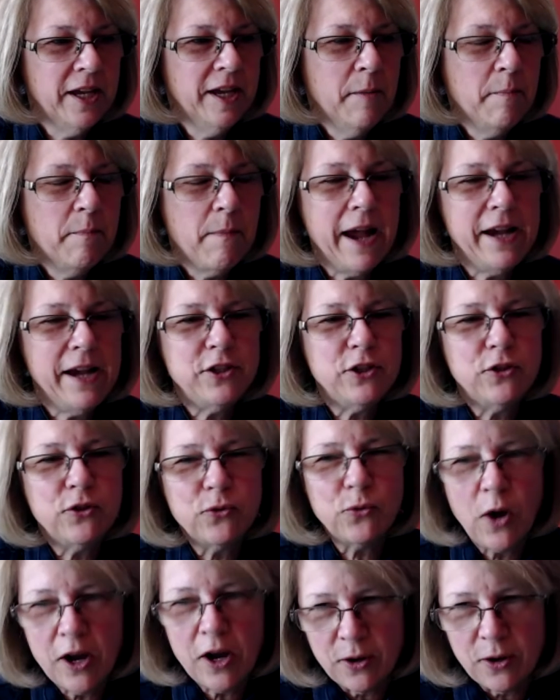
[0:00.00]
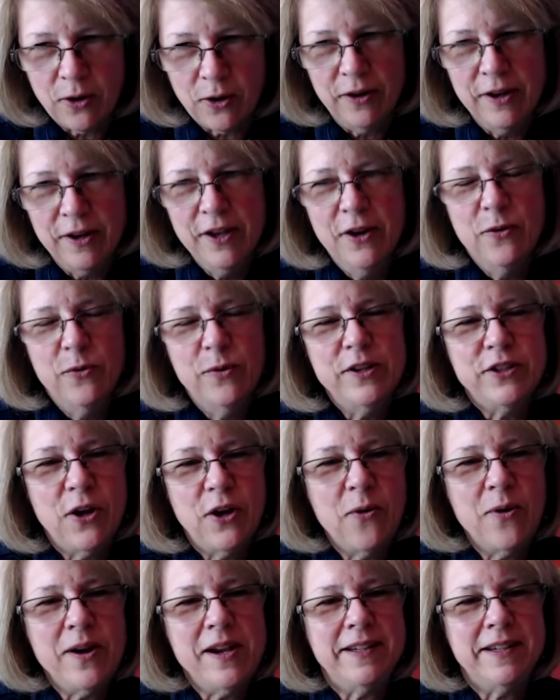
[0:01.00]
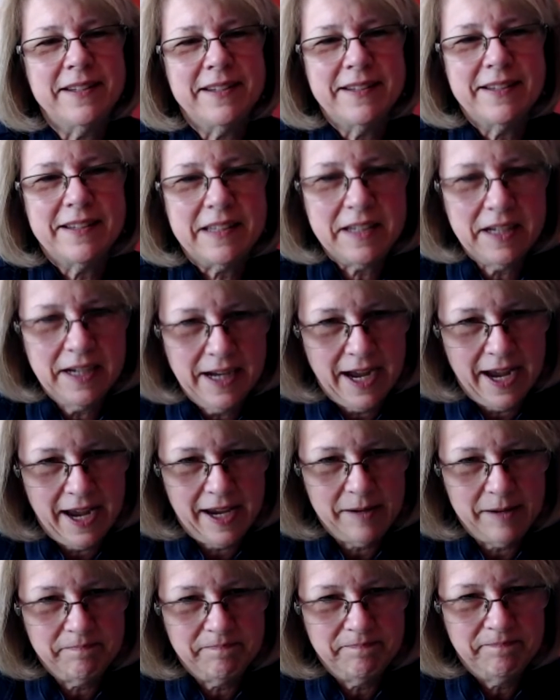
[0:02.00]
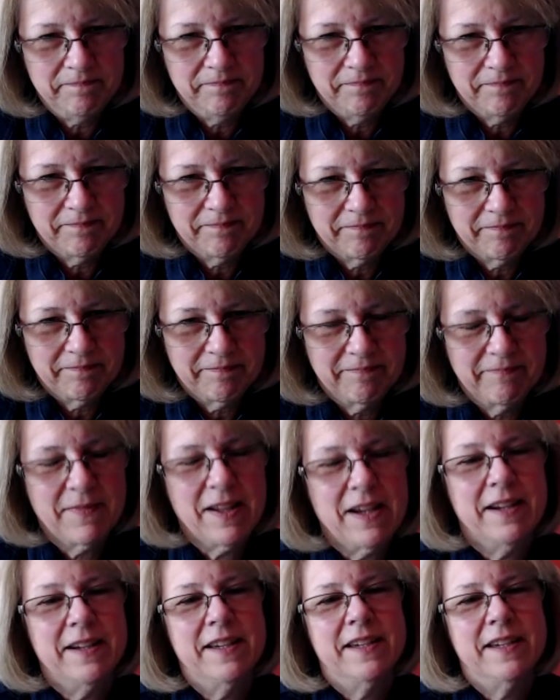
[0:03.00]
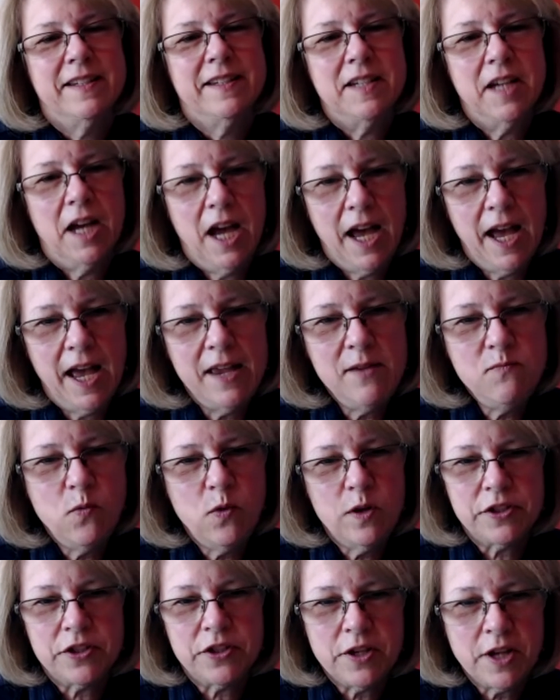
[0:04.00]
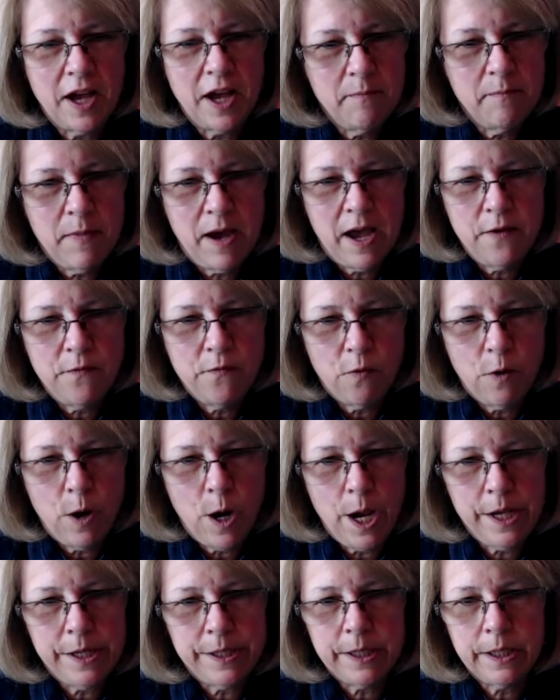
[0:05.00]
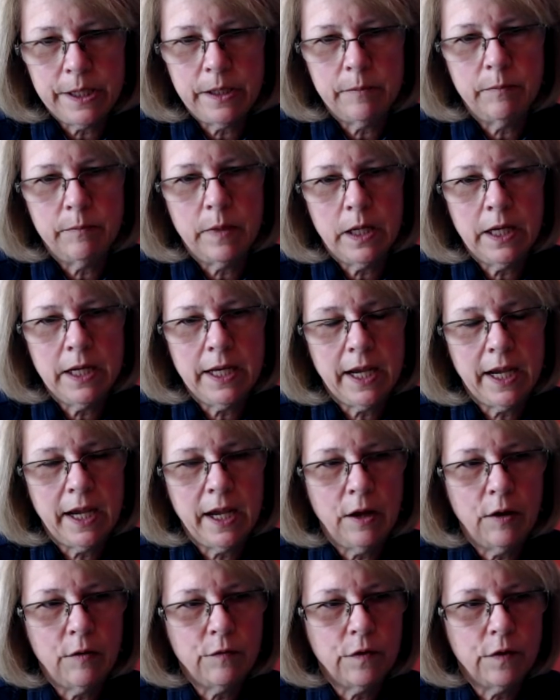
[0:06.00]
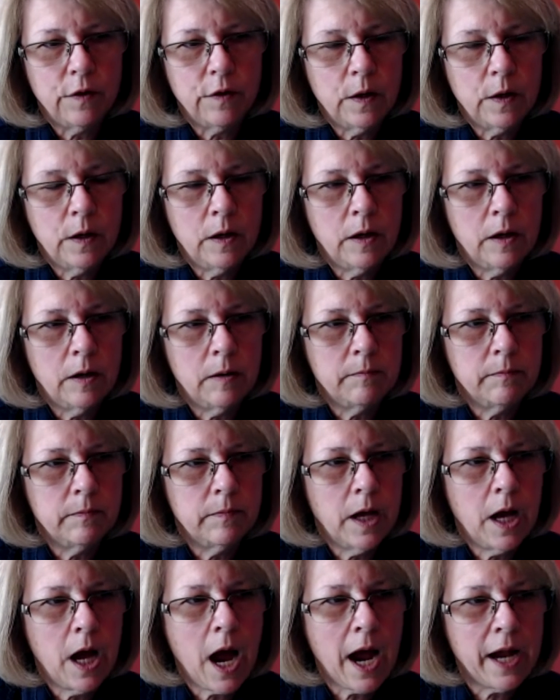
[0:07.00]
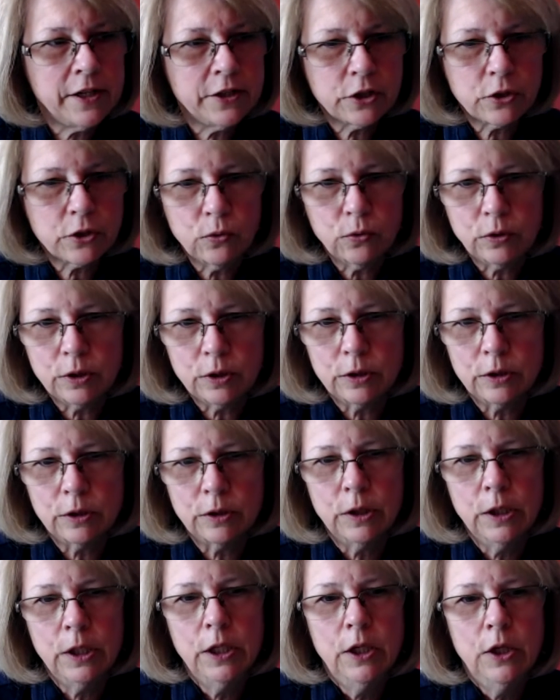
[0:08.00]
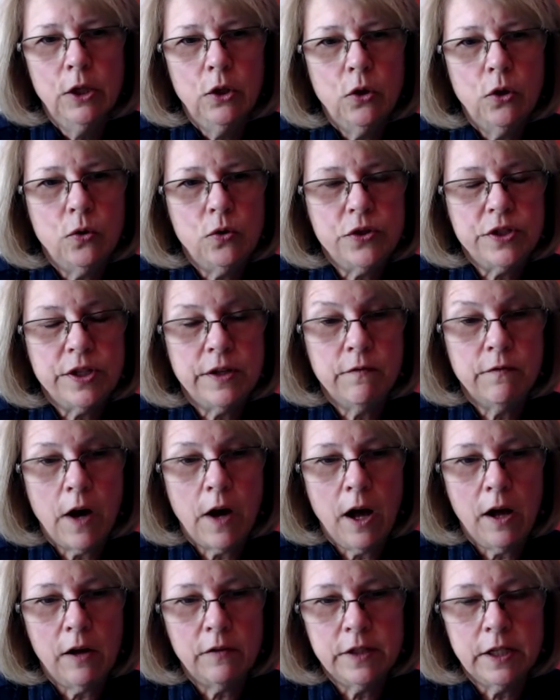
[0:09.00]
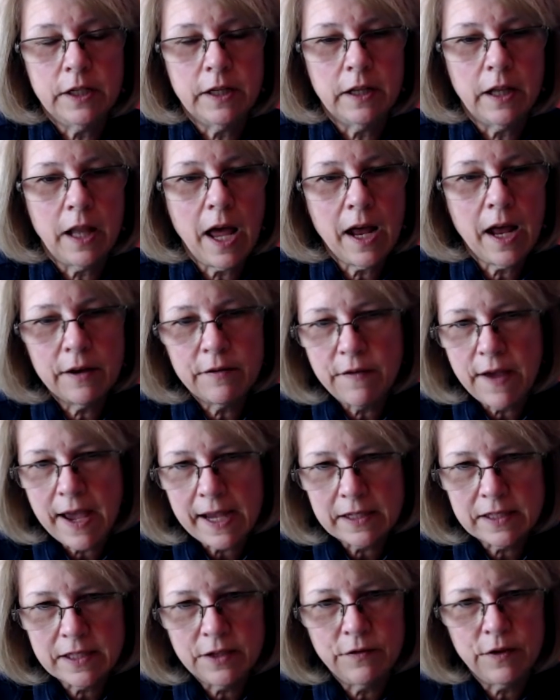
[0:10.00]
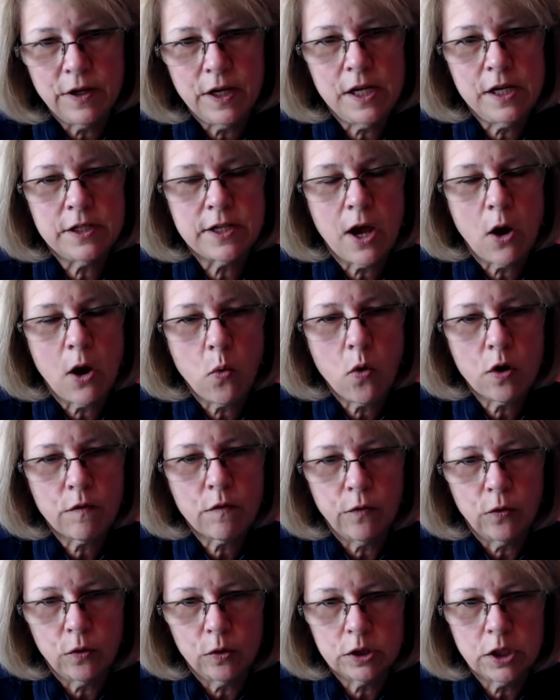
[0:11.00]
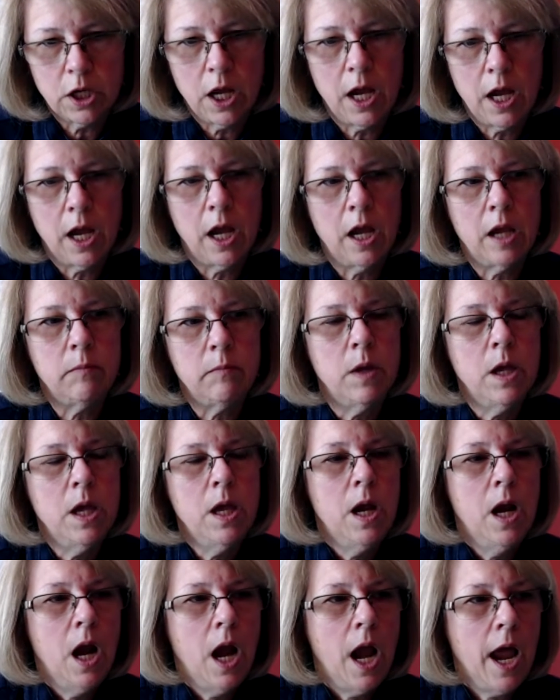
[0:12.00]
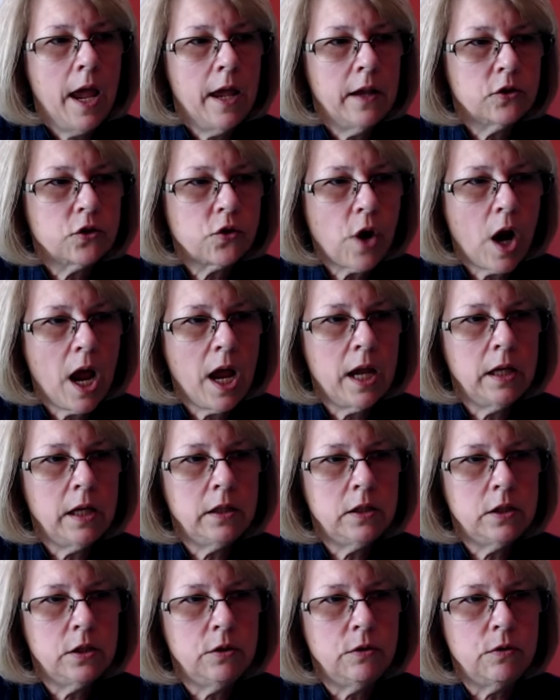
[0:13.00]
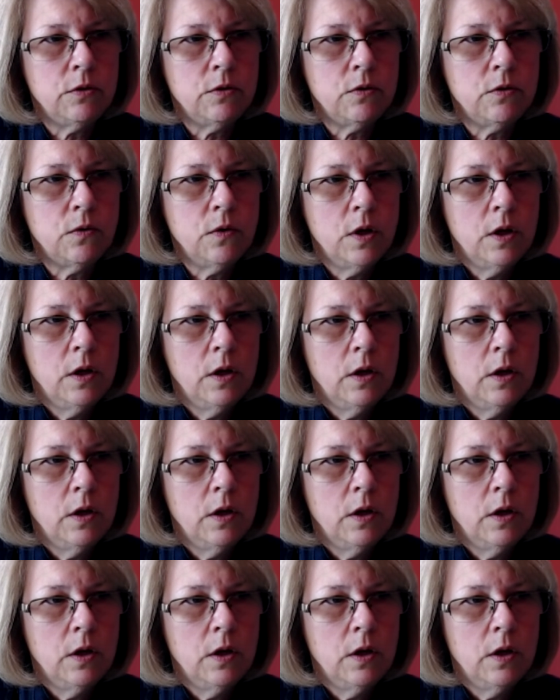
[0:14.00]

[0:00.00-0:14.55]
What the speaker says: my struggle was always time. Time was not my friend. I have a high schooler who's involved in a lot of activities. I work full time, and trying to